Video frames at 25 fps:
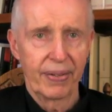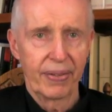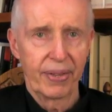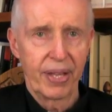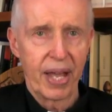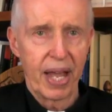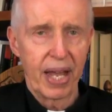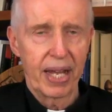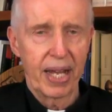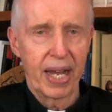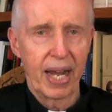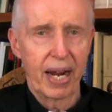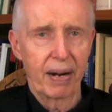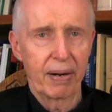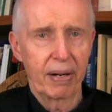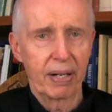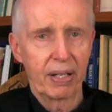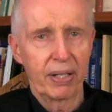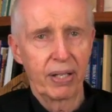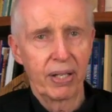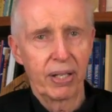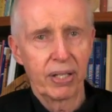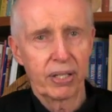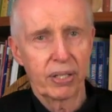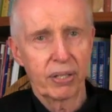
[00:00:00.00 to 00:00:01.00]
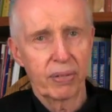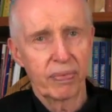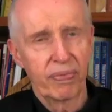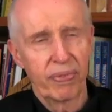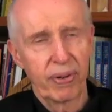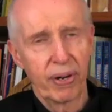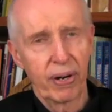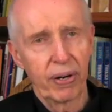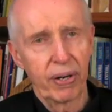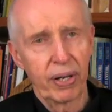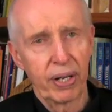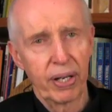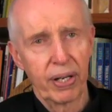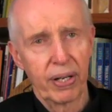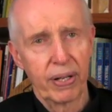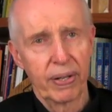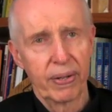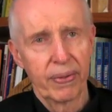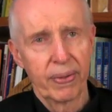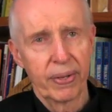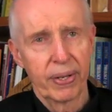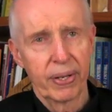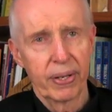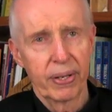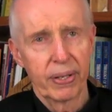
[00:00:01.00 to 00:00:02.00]
They carried these very
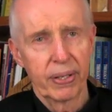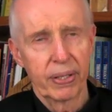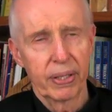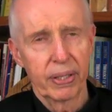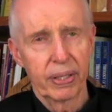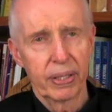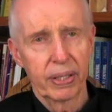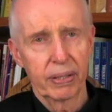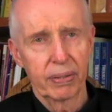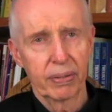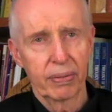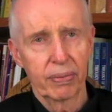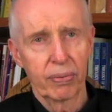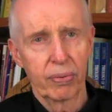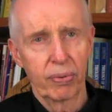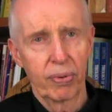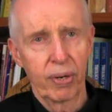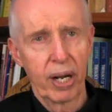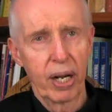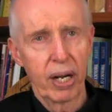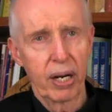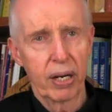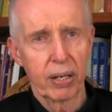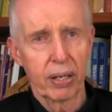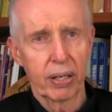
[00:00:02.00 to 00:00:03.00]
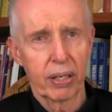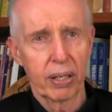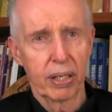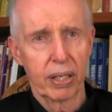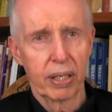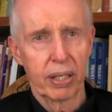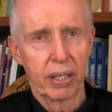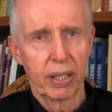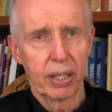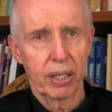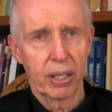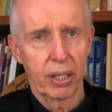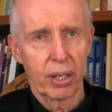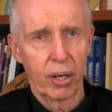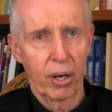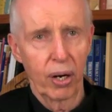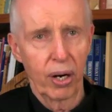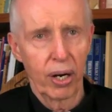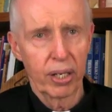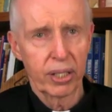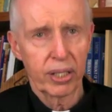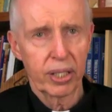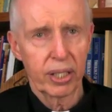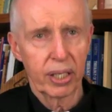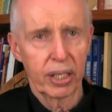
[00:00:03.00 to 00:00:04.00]
rare,
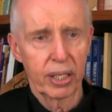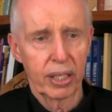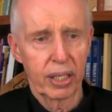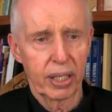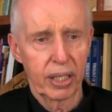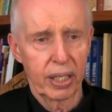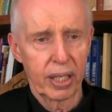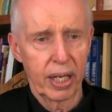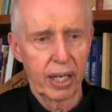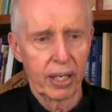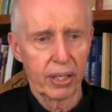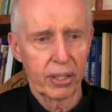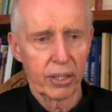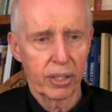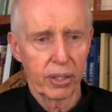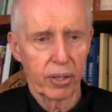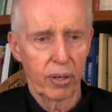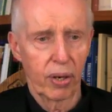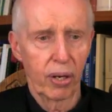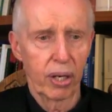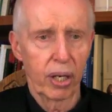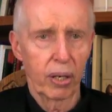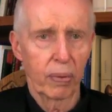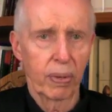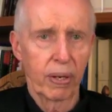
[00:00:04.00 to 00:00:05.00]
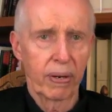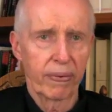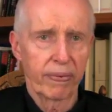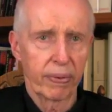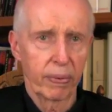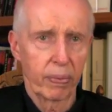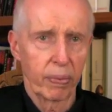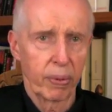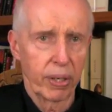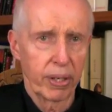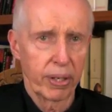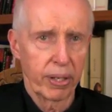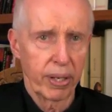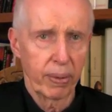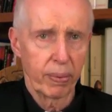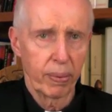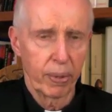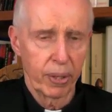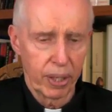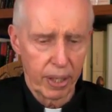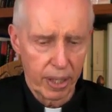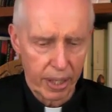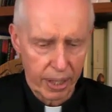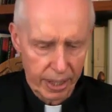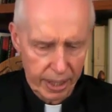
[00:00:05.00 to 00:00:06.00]
costly things all the way from where they
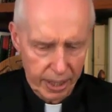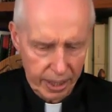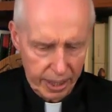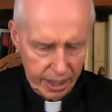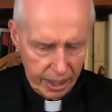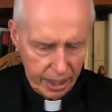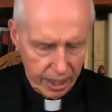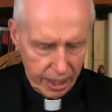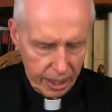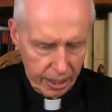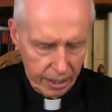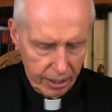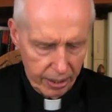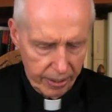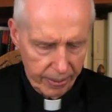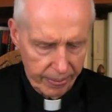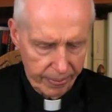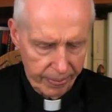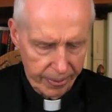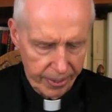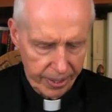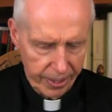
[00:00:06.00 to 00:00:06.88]
were to here.